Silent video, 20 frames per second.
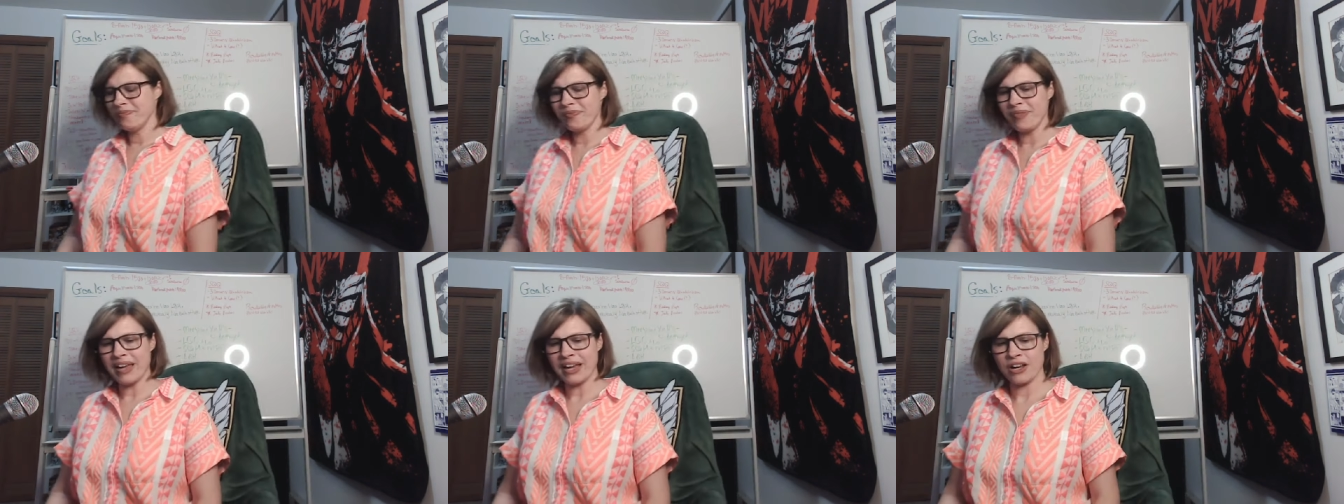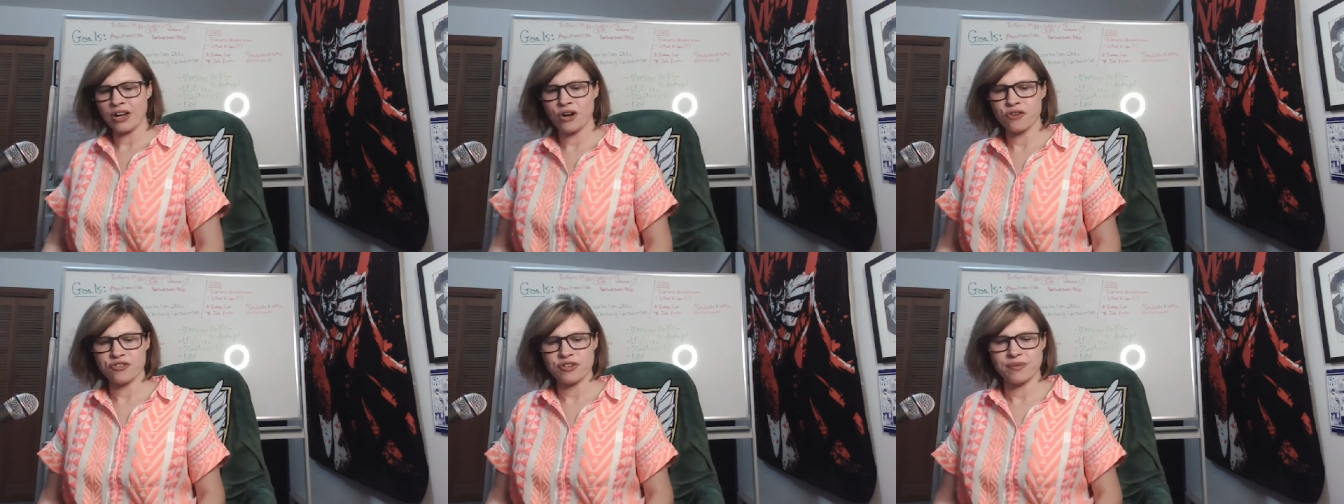and
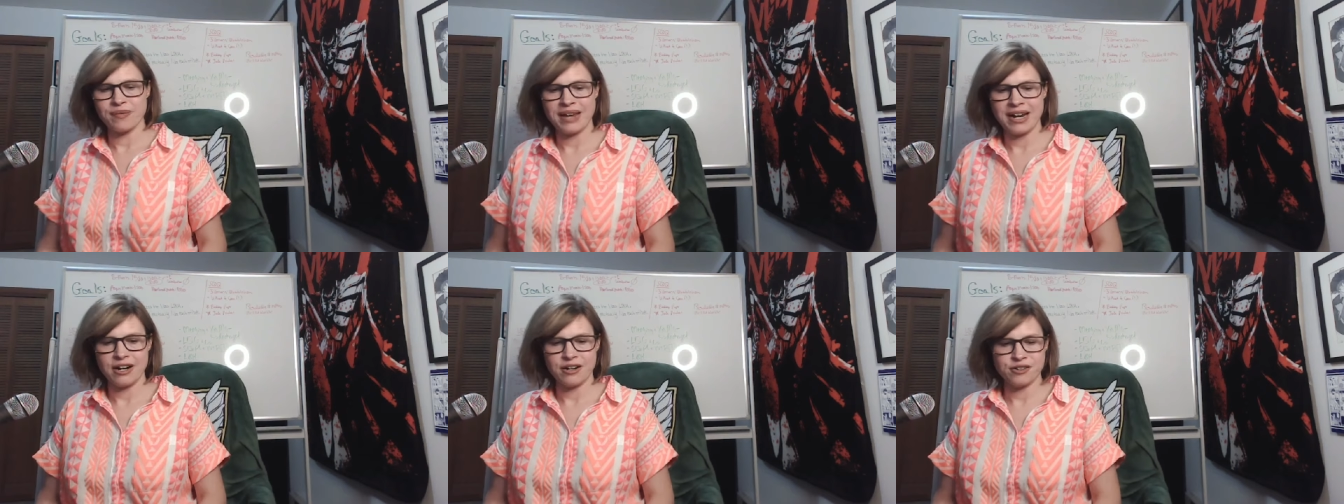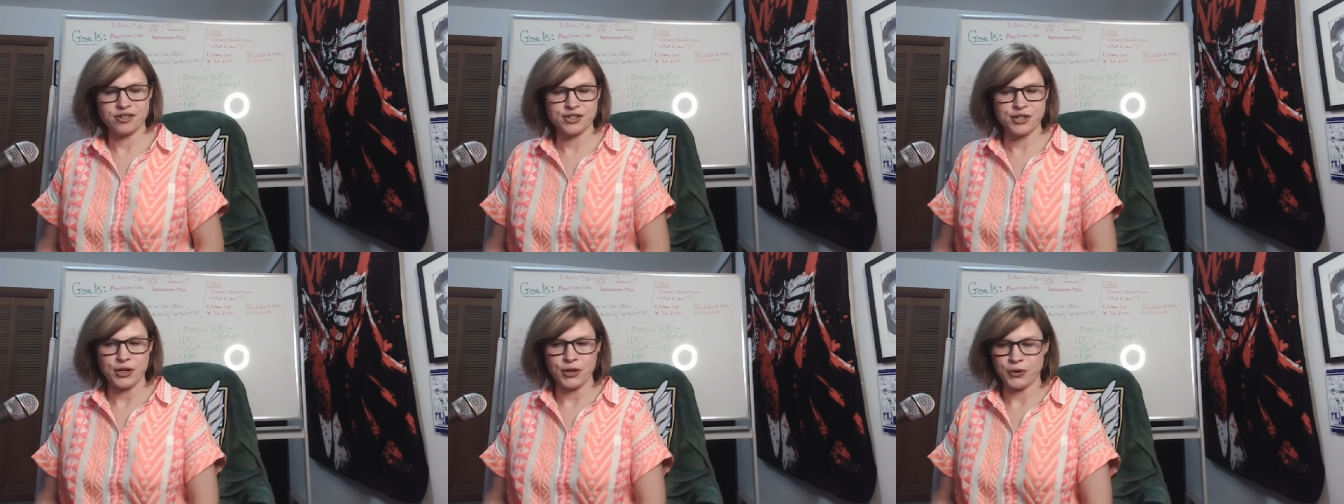go from there
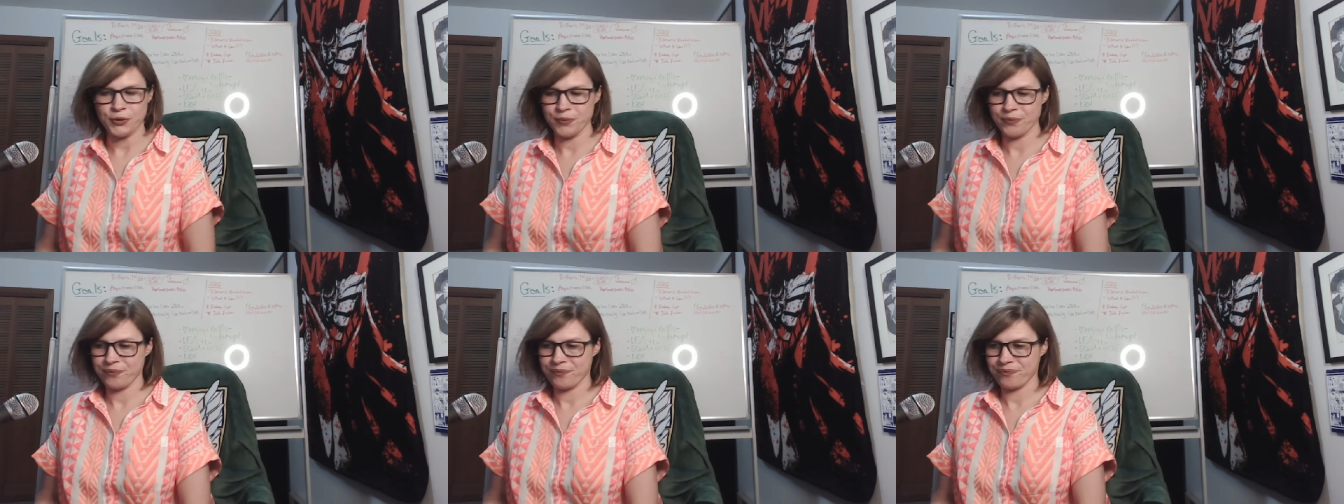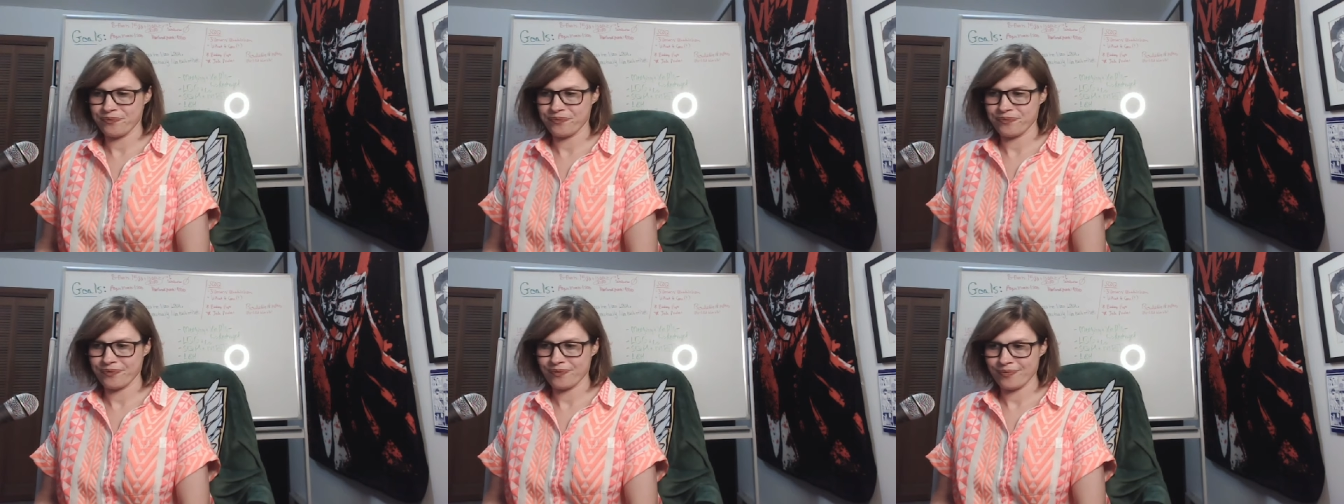so
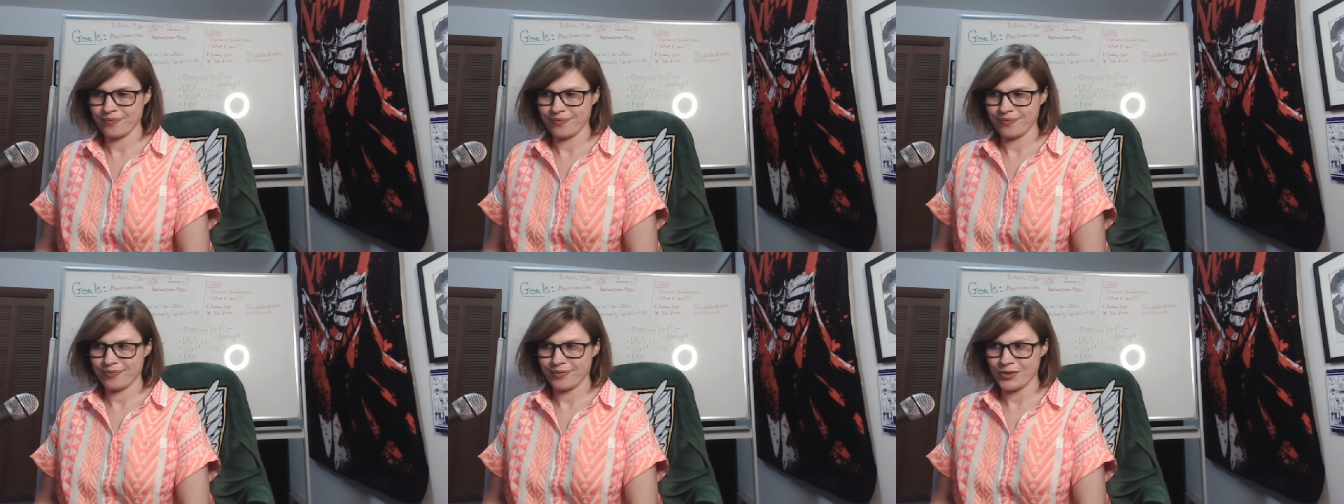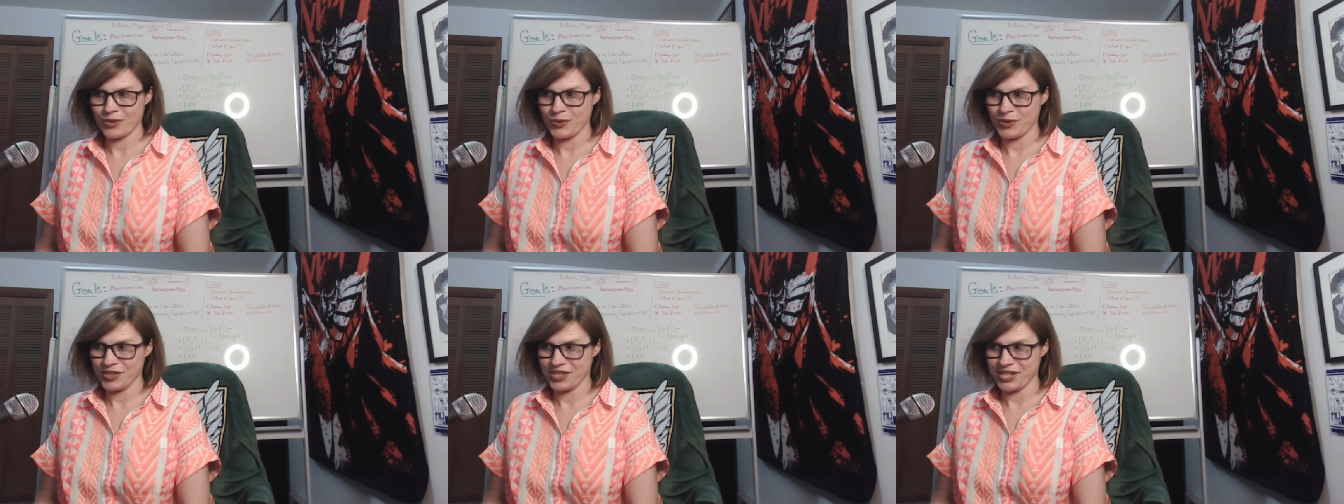
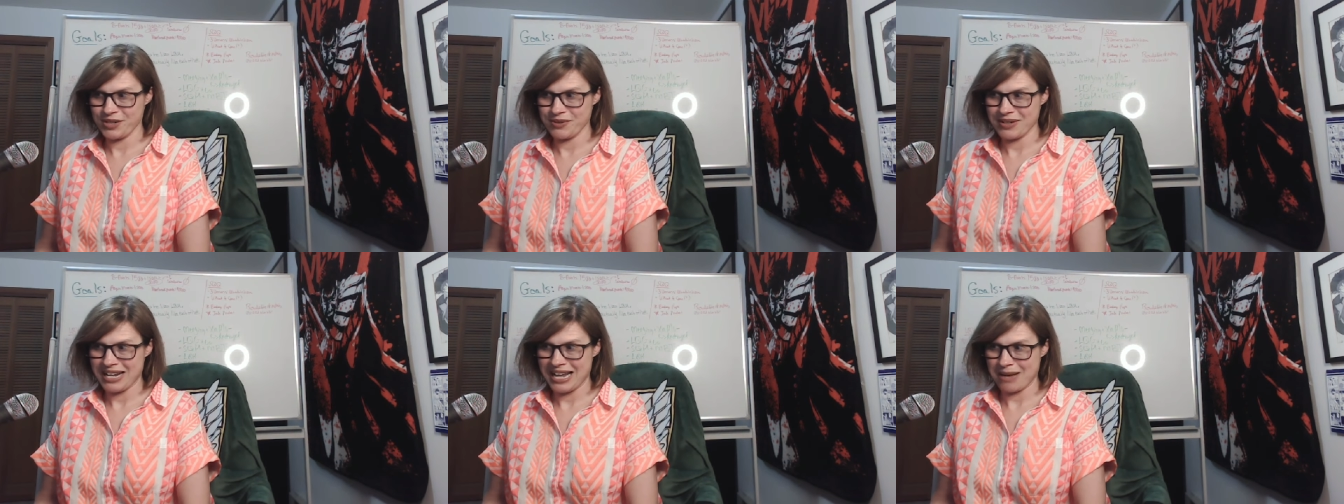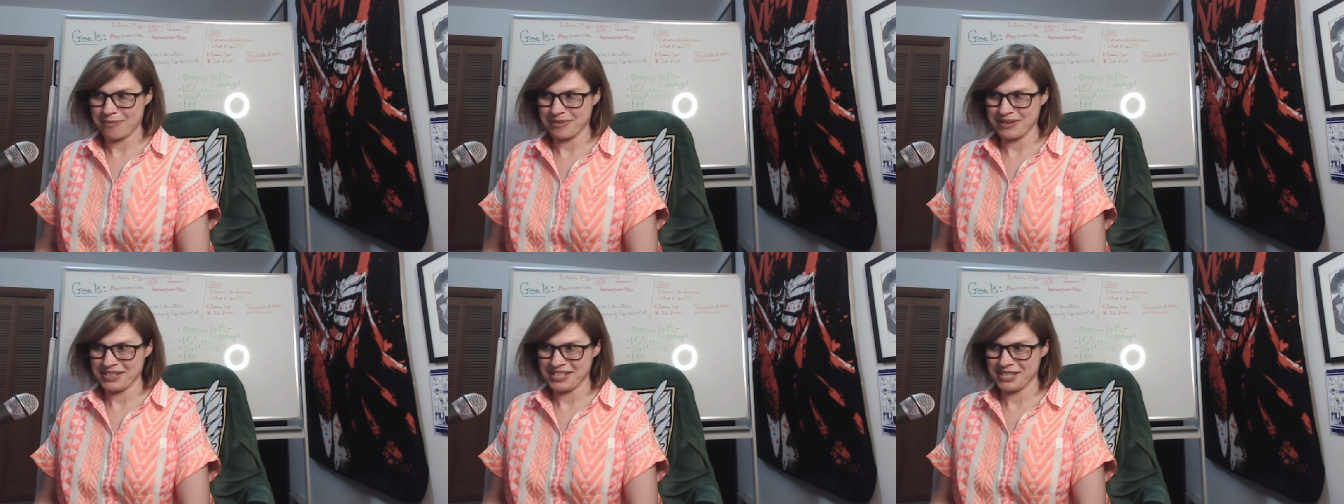we'll see what
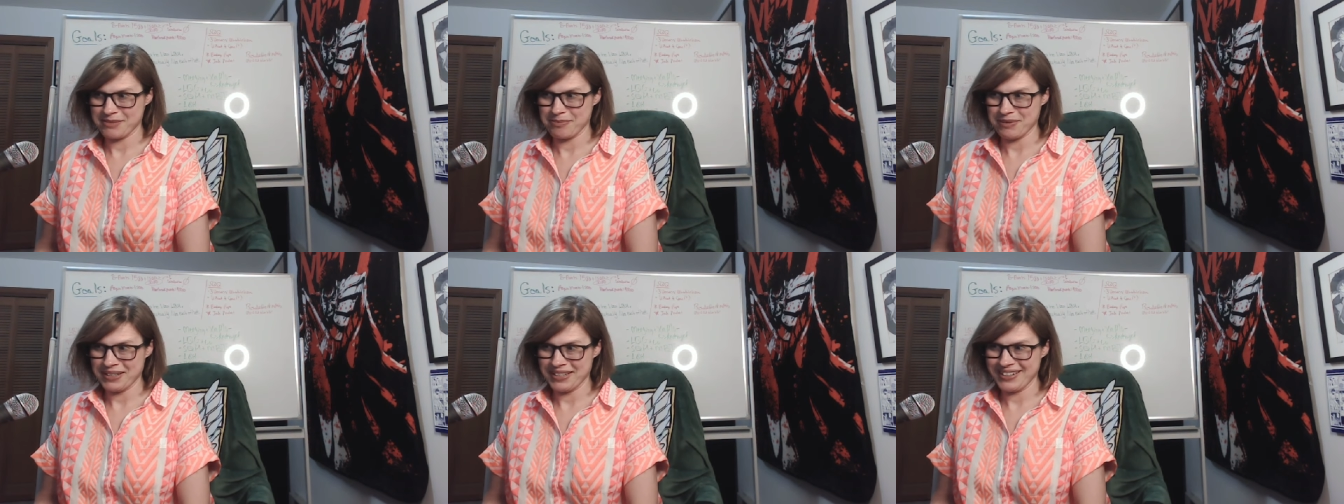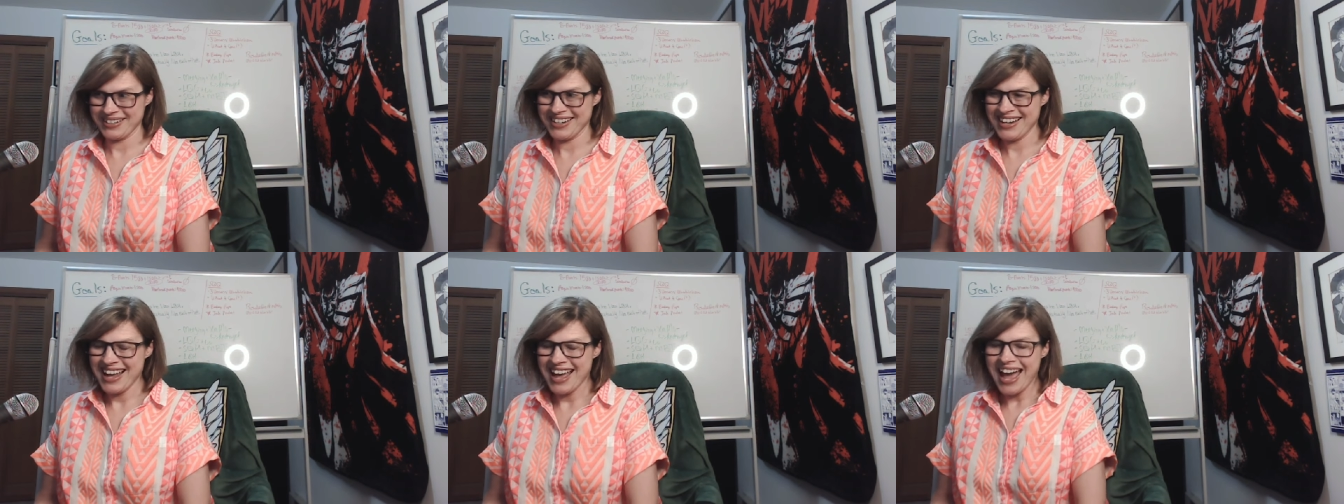happens but and